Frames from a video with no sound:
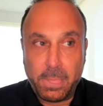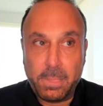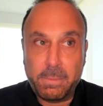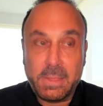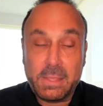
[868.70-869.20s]

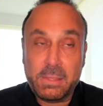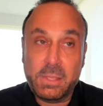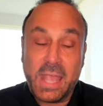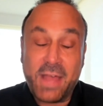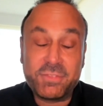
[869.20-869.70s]

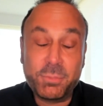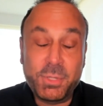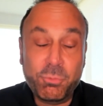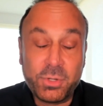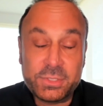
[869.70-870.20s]
you have to be
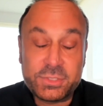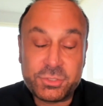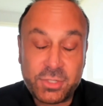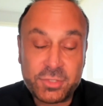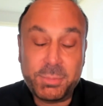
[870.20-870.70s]
willing to
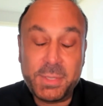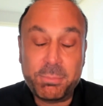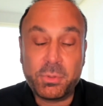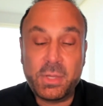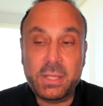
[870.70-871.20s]
trust
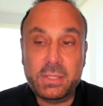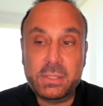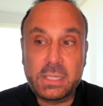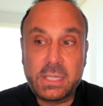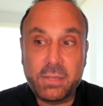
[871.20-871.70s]
people
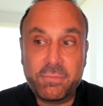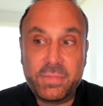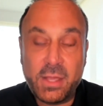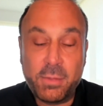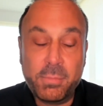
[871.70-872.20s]
and give
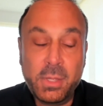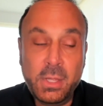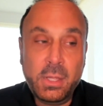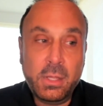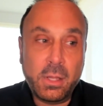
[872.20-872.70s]
them
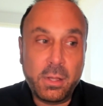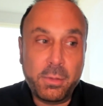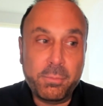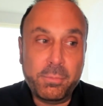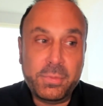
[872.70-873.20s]

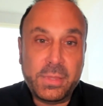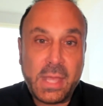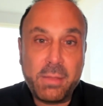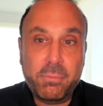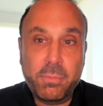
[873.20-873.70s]

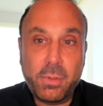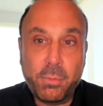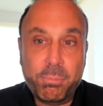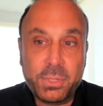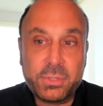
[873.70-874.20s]
that
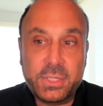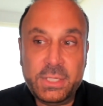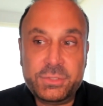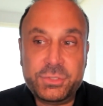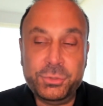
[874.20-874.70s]

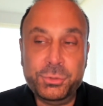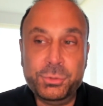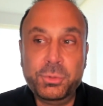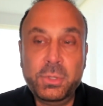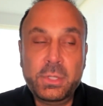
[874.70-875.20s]
ability
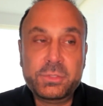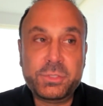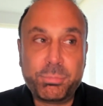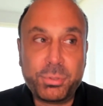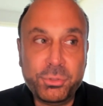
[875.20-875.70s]
to
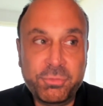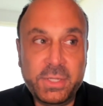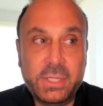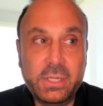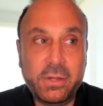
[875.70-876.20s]
prove
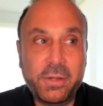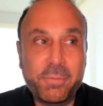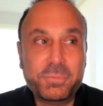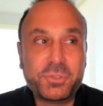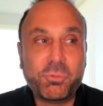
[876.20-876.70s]
it.
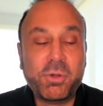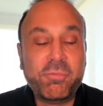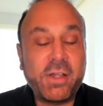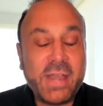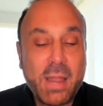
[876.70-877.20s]
So we're
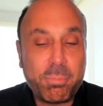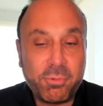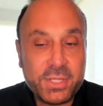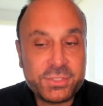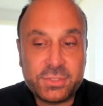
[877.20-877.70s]
very
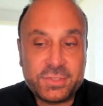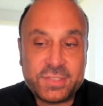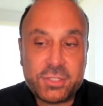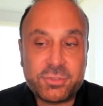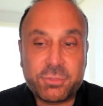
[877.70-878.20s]
operationally
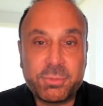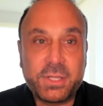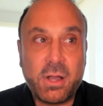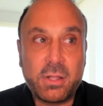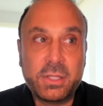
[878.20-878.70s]
centric, we
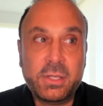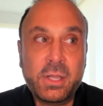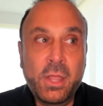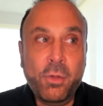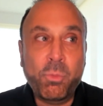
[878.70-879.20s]
call it,
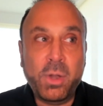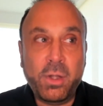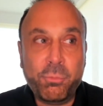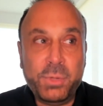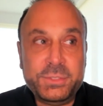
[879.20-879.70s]

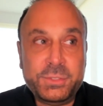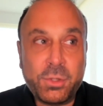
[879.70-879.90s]
where we